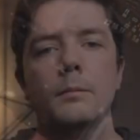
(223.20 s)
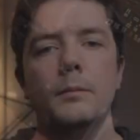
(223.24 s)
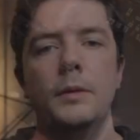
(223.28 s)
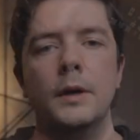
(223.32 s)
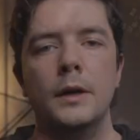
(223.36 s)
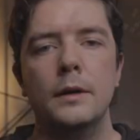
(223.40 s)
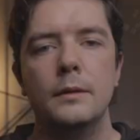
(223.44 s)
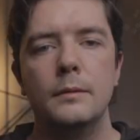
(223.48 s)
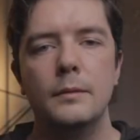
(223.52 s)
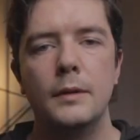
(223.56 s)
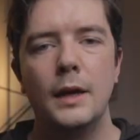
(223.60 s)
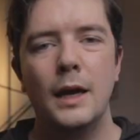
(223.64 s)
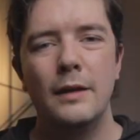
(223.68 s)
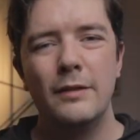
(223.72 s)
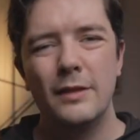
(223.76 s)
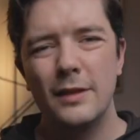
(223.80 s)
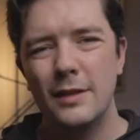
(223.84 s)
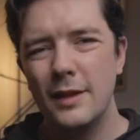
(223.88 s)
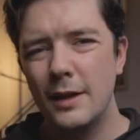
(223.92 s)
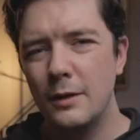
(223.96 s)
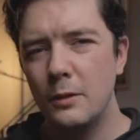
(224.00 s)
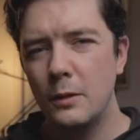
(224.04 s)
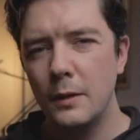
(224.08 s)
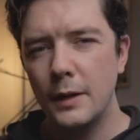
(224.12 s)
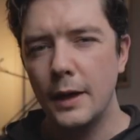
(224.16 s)
But having
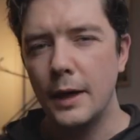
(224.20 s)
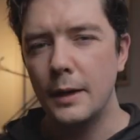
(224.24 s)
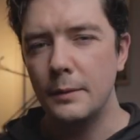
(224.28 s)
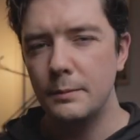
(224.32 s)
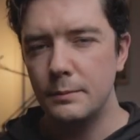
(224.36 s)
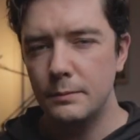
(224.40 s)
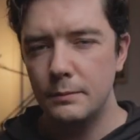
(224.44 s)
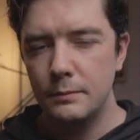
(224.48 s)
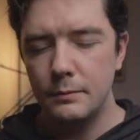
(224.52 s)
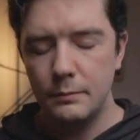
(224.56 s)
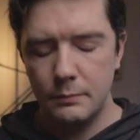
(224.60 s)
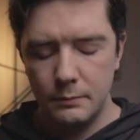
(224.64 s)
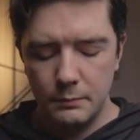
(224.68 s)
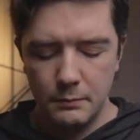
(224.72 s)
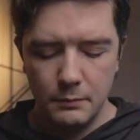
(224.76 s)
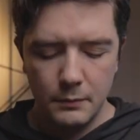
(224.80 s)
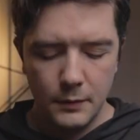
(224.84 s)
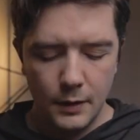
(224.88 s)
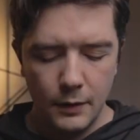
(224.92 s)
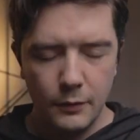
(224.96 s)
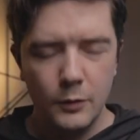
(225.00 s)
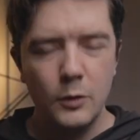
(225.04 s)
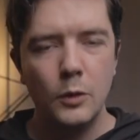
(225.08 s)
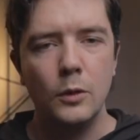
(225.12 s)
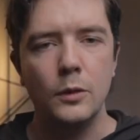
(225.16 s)
said all that,
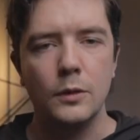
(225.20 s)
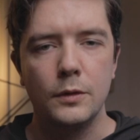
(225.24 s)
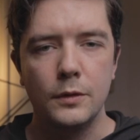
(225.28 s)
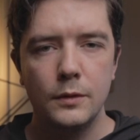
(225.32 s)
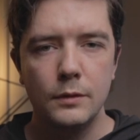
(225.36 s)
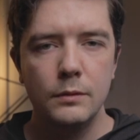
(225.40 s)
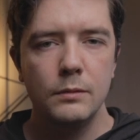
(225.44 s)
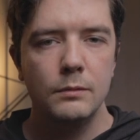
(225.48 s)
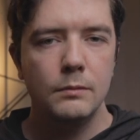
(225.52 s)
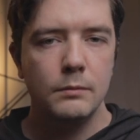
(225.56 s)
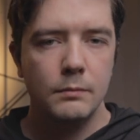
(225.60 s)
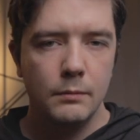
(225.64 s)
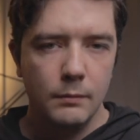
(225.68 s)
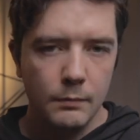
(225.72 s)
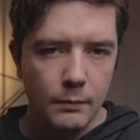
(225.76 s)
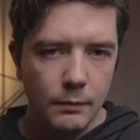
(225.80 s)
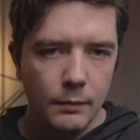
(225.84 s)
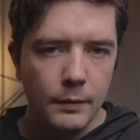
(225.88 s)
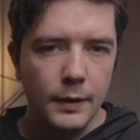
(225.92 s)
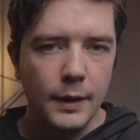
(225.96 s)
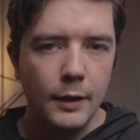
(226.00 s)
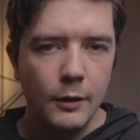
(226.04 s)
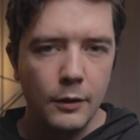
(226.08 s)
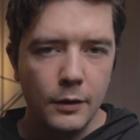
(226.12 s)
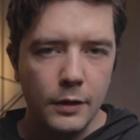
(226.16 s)
of course,
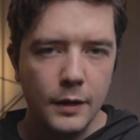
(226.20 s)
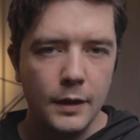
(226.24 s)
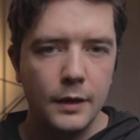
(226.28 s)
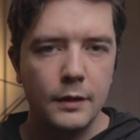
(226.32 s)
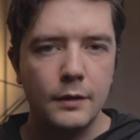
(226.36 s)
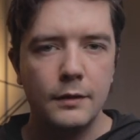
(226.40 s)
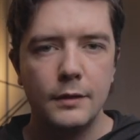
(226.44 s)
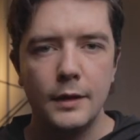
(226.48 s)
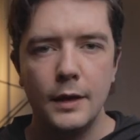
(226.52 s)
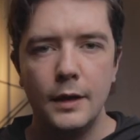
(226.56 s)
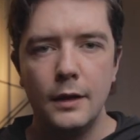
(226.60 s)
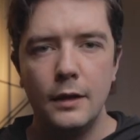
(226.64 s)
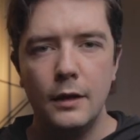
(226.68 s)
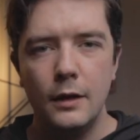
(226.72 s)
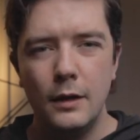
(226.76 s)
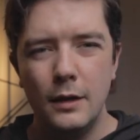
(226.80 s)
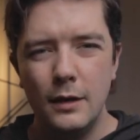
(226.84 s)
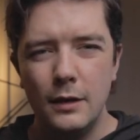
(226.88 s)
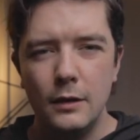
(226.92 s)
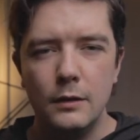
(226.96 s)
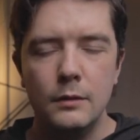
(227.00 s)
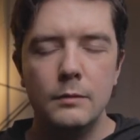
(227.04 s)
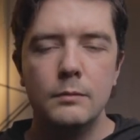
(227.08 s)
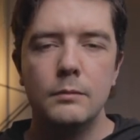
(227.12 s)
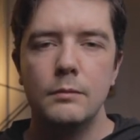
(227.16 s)
there are things that
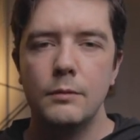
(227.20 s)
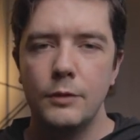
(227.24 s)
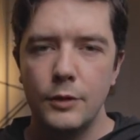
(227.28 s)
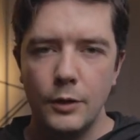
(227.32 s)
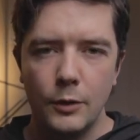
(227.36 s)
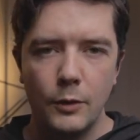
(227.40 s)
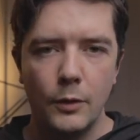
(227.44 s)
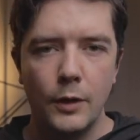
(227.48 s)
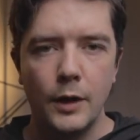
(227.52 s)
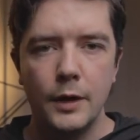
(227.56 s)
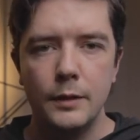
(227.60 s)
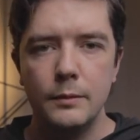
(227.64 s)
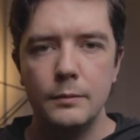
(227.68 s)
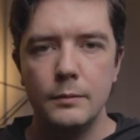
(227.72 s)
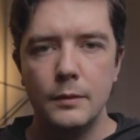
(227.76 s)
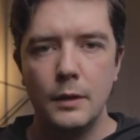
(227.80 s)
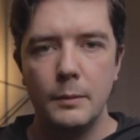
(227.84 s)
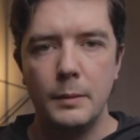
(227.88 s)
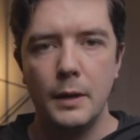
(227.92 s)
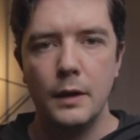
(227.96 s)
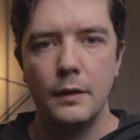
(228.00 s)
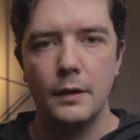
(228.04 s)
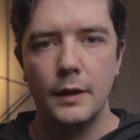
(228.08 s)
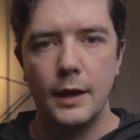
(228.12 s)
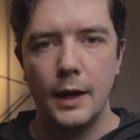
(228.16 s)
aren't so great
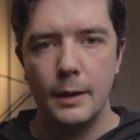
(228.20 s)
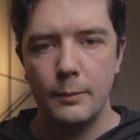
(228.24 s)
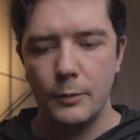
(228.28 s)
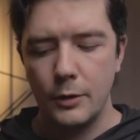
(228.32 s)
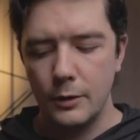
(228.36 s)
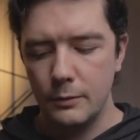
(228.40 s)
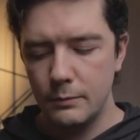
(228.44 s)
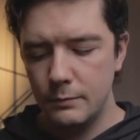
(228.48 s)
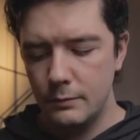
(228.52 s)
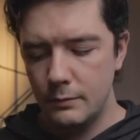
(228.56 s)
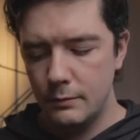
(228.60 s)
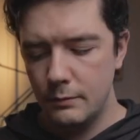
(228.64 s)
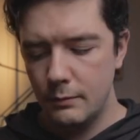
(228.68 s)
about the camera.